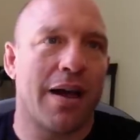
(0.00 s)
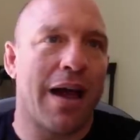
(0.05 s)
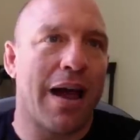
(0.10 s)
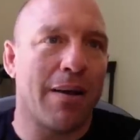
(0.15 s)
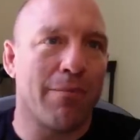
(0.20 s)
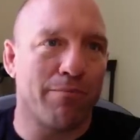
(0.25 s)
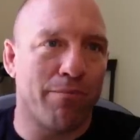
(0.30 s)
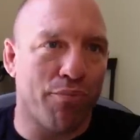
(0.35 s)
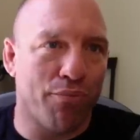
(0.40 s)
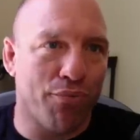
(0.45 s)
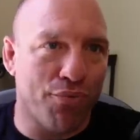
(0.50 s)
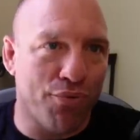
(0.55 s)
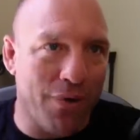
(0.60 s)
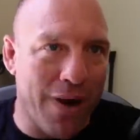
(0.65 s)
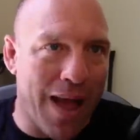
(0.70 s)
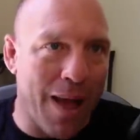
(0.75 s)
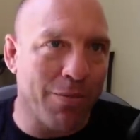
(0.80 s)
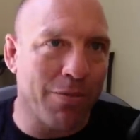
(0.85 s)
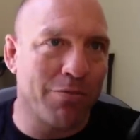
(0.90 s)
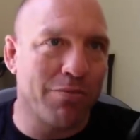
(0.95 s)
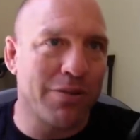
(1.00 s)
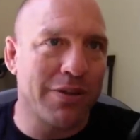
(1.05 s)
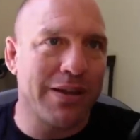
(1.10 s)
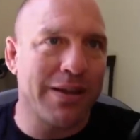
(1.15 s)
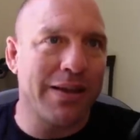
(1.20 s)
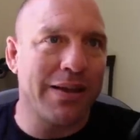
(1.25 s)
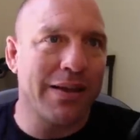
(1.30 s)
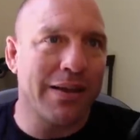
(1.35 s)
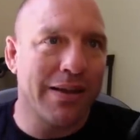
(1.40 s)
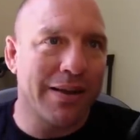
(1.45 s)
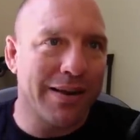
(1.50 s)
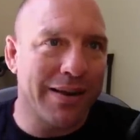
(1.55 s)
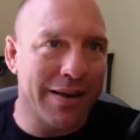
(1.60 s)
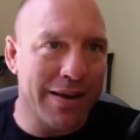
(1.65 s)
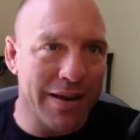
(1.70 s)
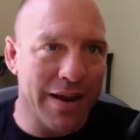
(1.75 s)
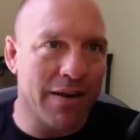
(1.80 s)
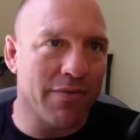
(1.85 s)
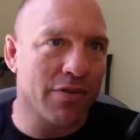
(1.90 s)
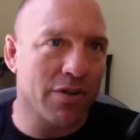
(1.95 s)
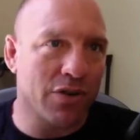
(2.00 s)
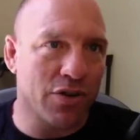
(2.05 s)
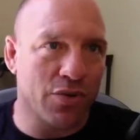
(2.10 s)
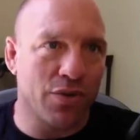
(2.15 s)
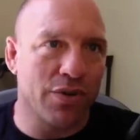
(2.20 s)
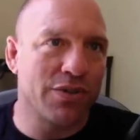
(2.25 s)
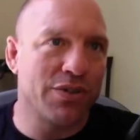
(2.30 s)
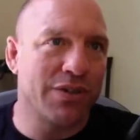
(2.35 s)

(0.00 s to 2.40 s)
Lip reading: I'm probably never going